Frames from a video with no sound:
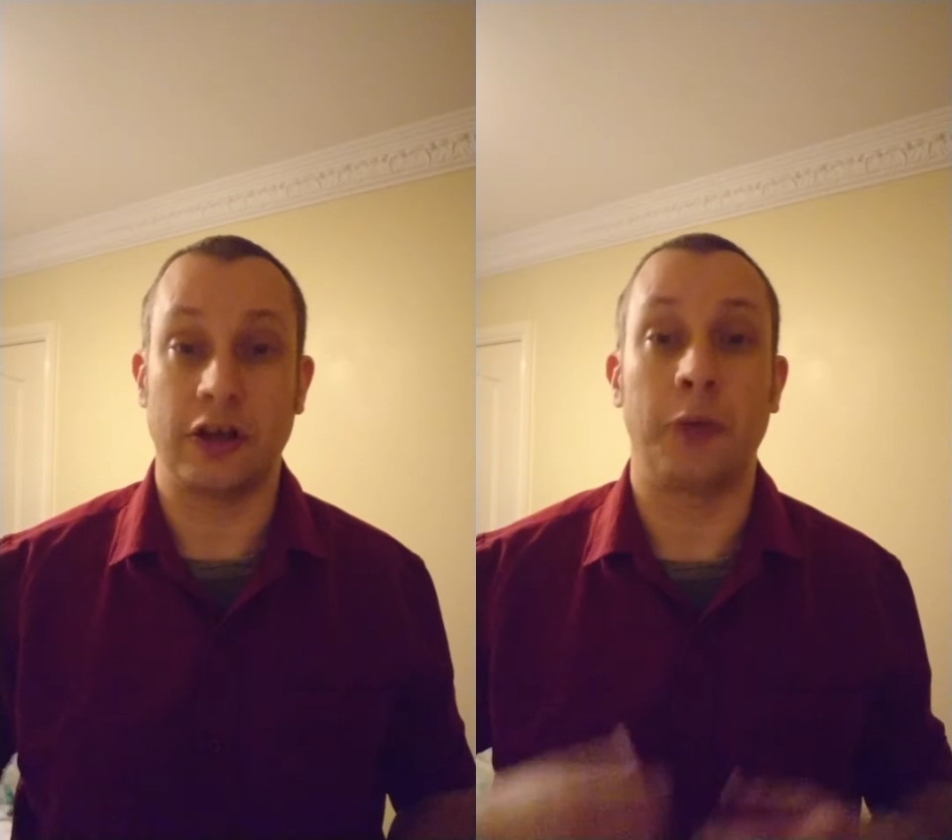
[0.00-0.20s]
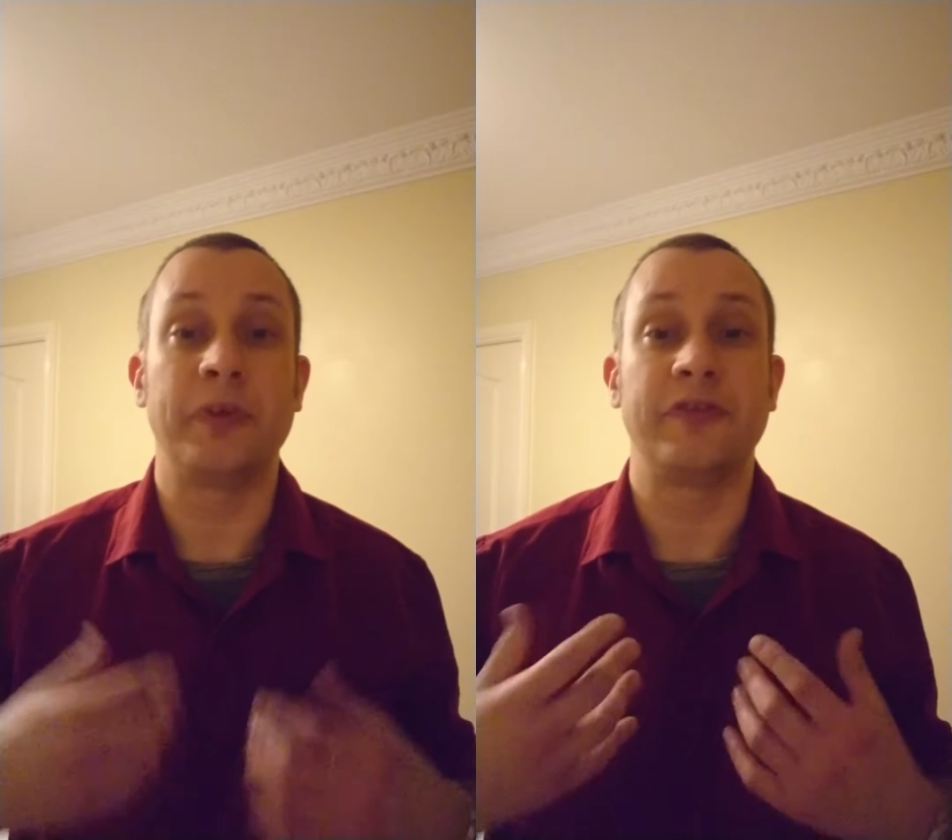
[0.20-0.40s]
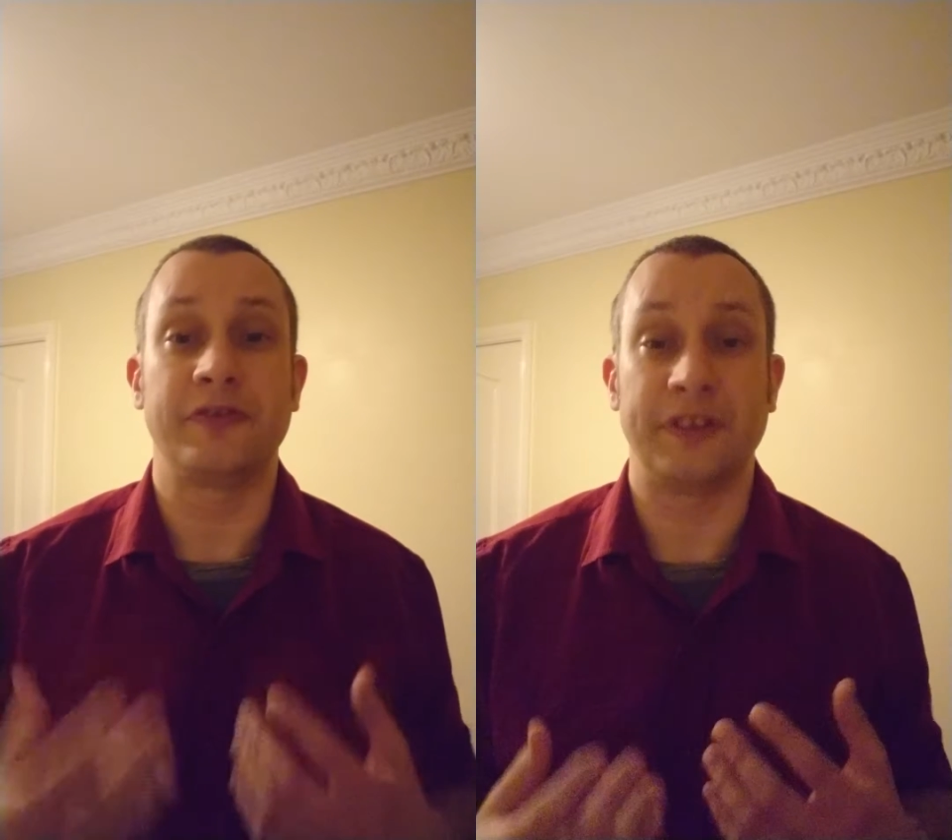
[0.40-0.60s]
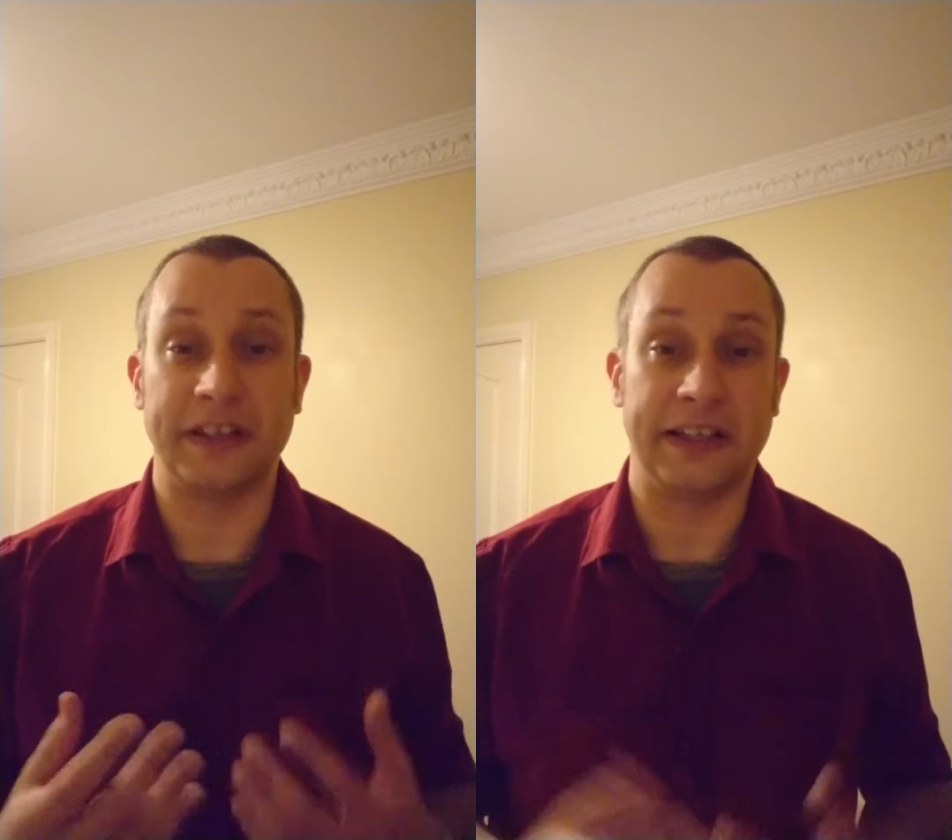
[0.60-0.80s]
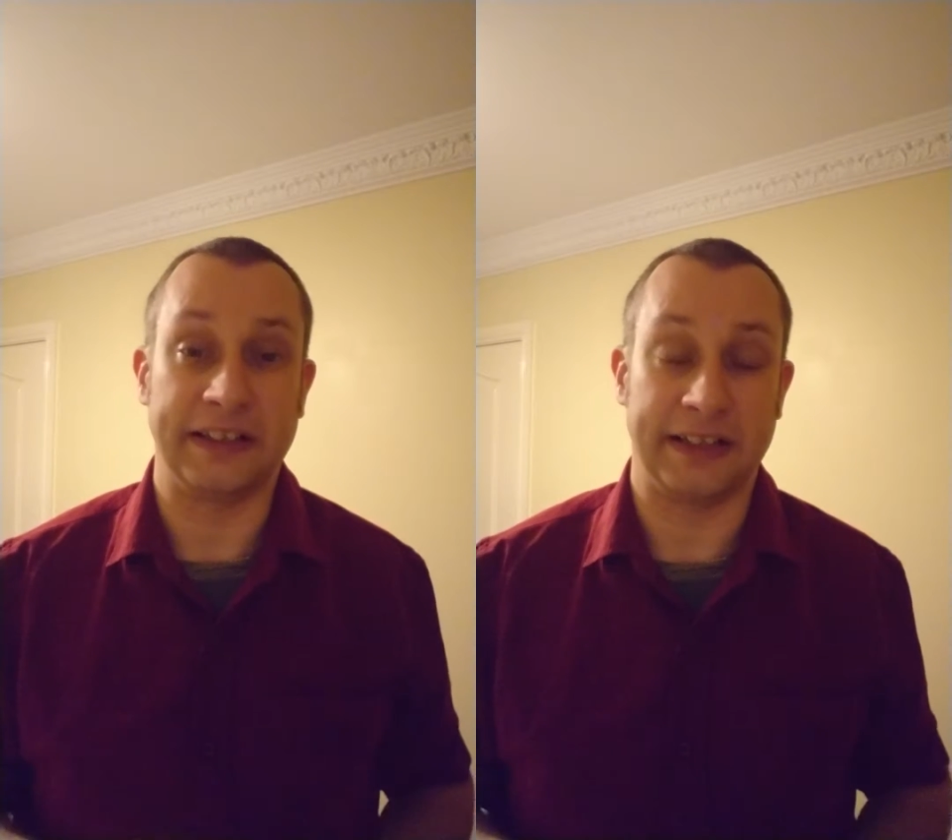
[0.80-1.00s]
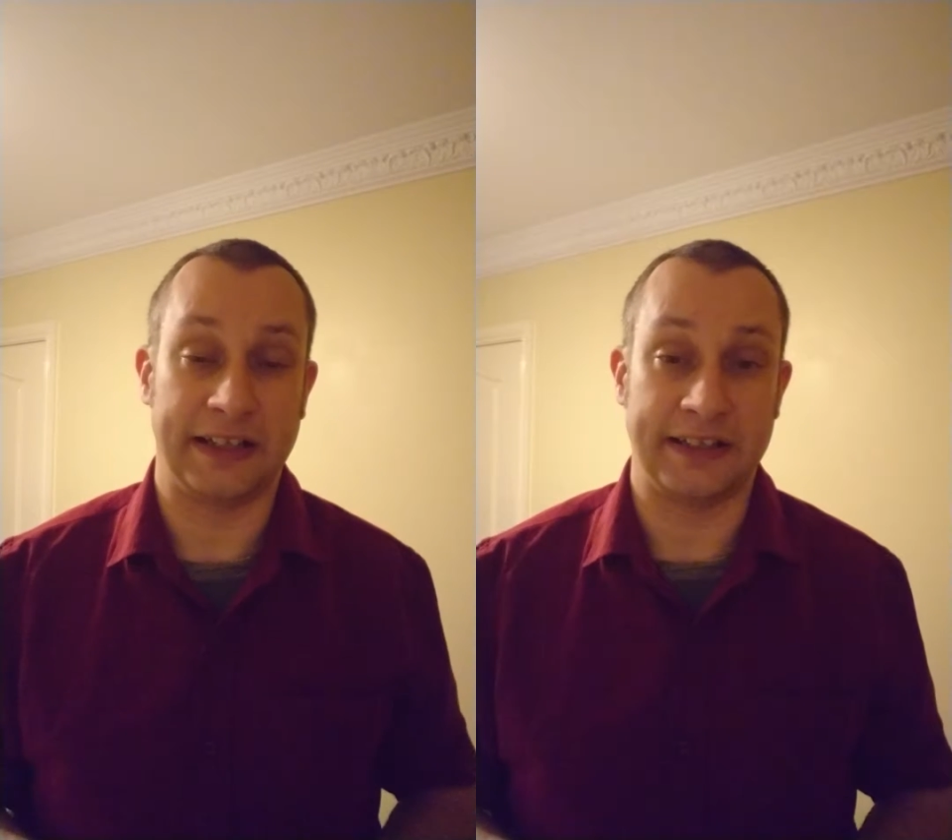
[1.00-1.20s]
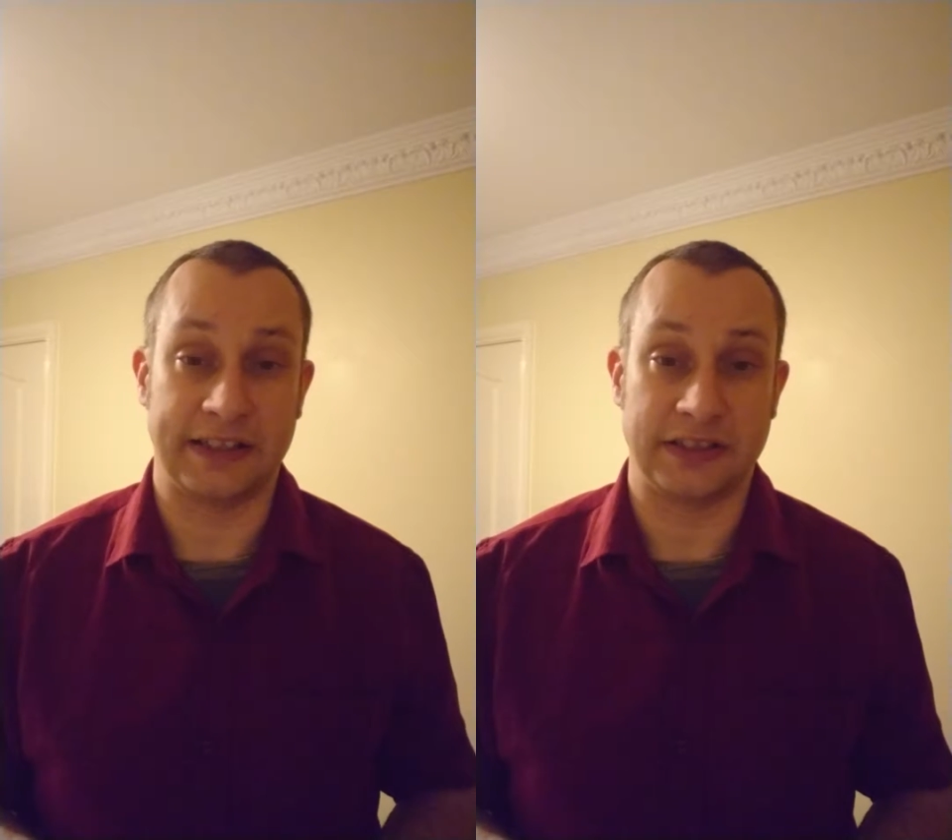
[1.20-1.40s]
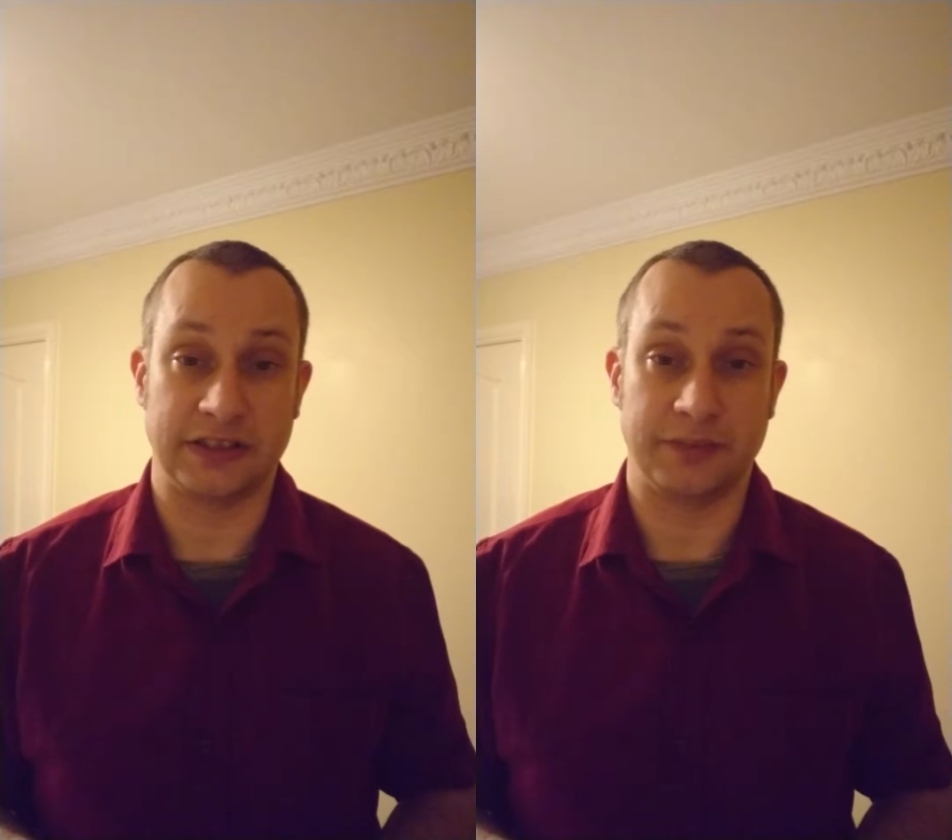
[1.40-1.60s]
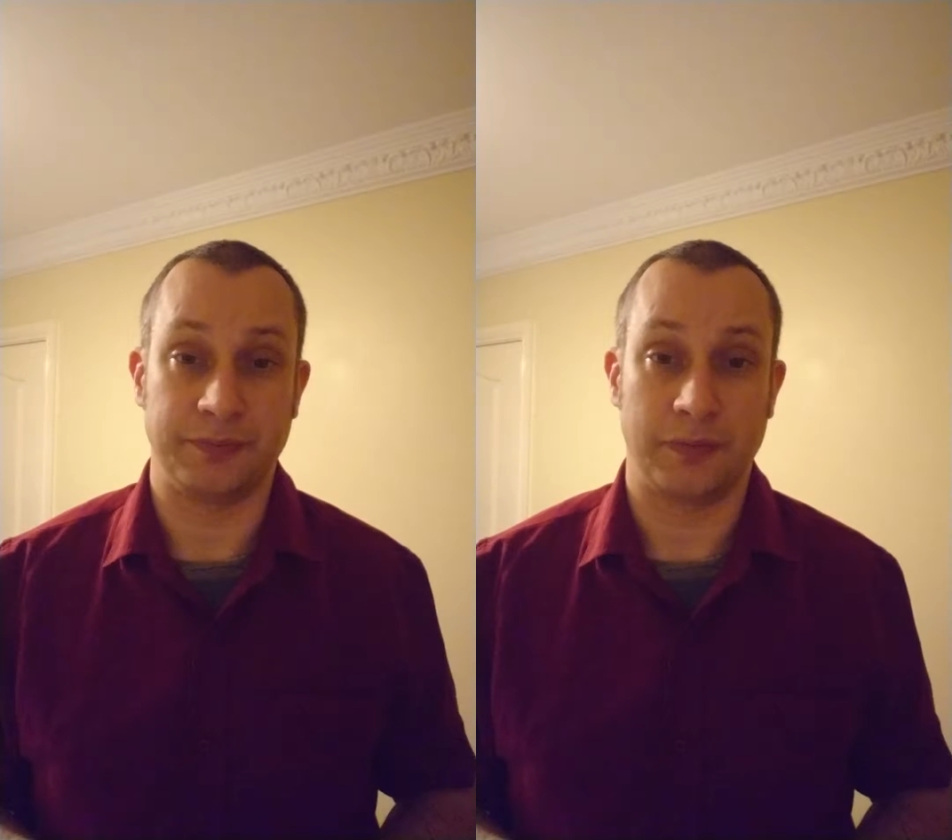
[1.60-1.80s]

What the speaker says: or be feeling that addiction.